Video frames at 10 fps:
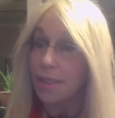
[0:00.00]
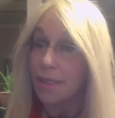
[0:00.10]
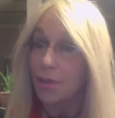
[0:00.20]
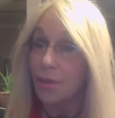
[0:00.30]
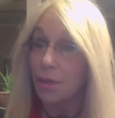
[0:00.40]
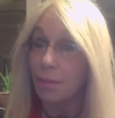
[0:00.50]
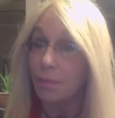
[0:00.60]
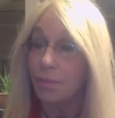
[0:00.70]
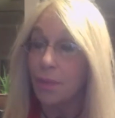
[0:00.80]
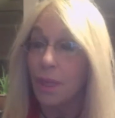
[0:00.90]

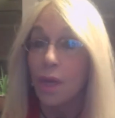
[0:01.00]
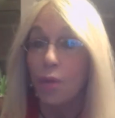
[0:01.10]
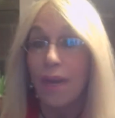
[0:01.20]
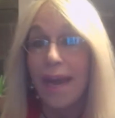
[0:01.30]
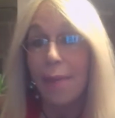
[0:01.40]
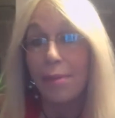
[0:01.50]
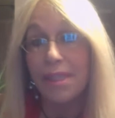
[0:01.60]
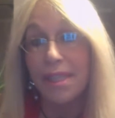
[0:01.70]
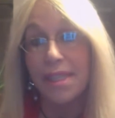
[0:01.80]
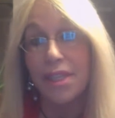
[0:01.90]
syndrome, what happens
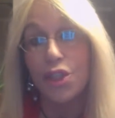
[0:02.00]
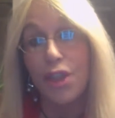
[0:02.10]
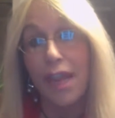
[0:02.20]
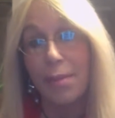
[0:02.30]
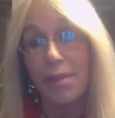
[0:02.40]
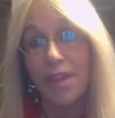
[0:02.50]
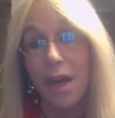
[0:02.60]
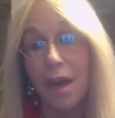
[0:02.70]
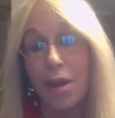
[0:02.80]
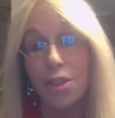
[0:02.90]
is the shape of the
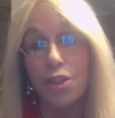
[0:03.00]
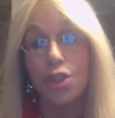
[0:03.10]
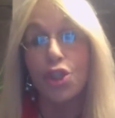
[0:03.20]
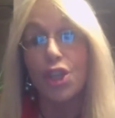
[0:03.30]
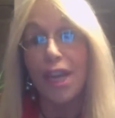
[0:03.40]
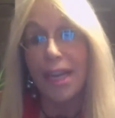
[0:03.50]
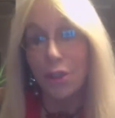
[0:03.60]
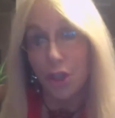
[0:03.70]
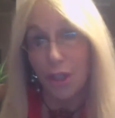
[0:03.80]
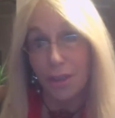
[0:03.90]
heart
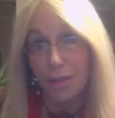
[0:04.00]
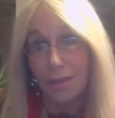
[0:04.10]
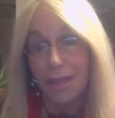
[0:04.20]
changes,